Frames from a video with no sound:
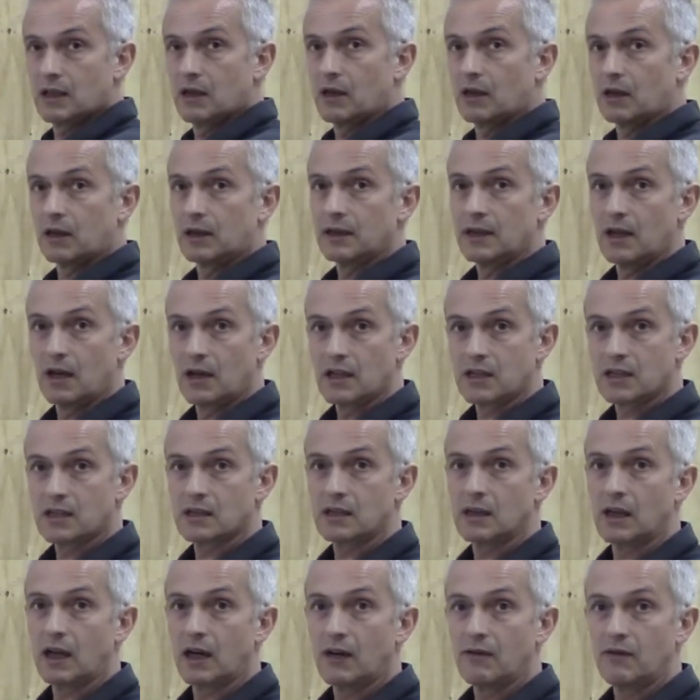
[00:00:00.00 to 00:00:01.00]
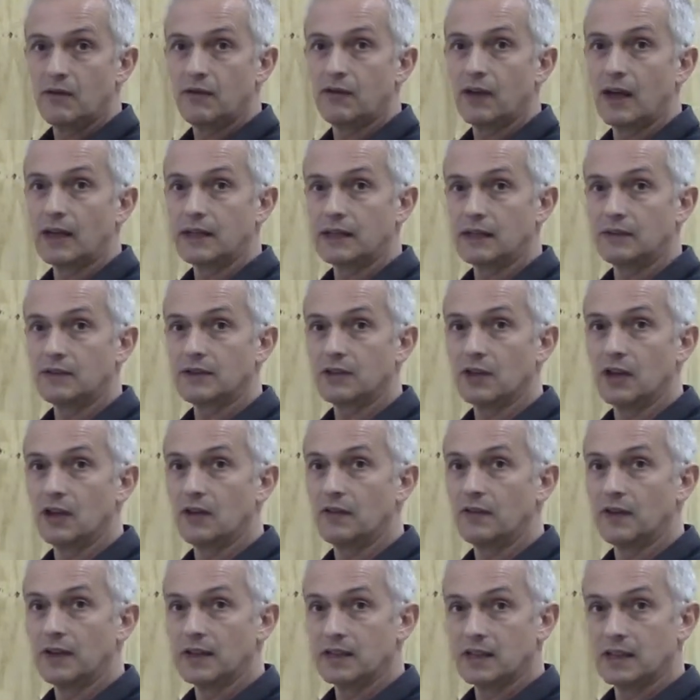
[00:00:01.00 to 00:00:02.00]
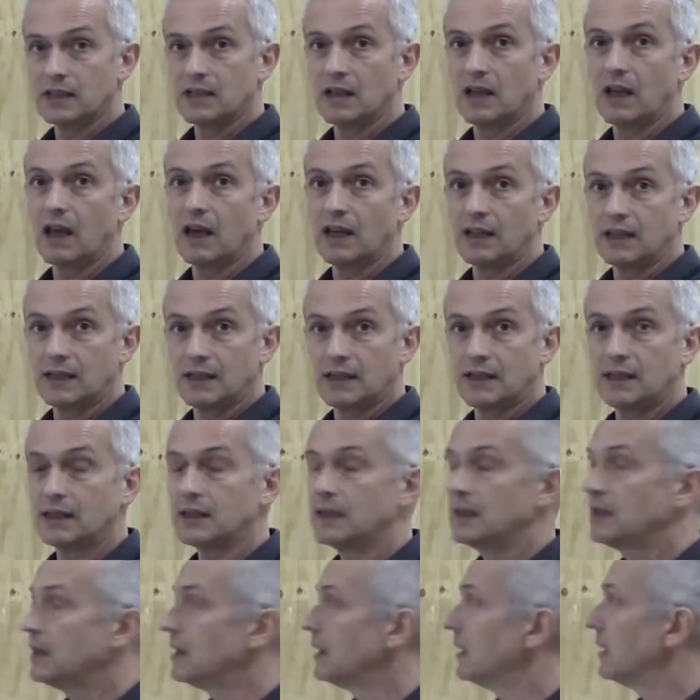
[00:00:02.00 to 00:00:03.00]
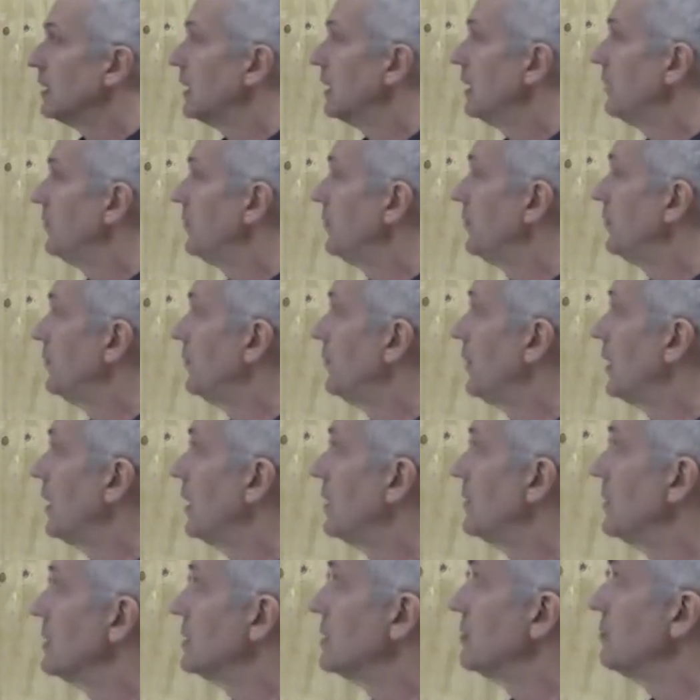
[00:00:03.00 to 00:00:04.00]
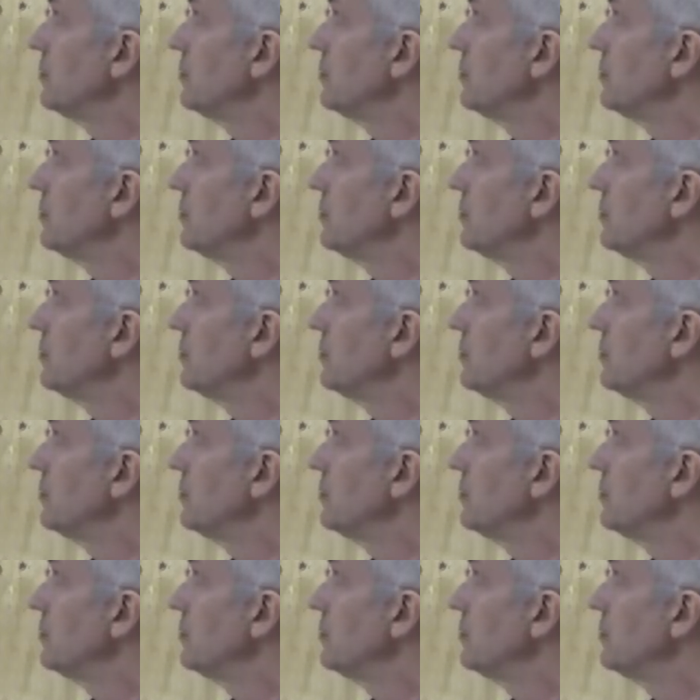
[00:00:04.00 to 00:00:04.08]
got a nice light reflective surface. It's light. If this had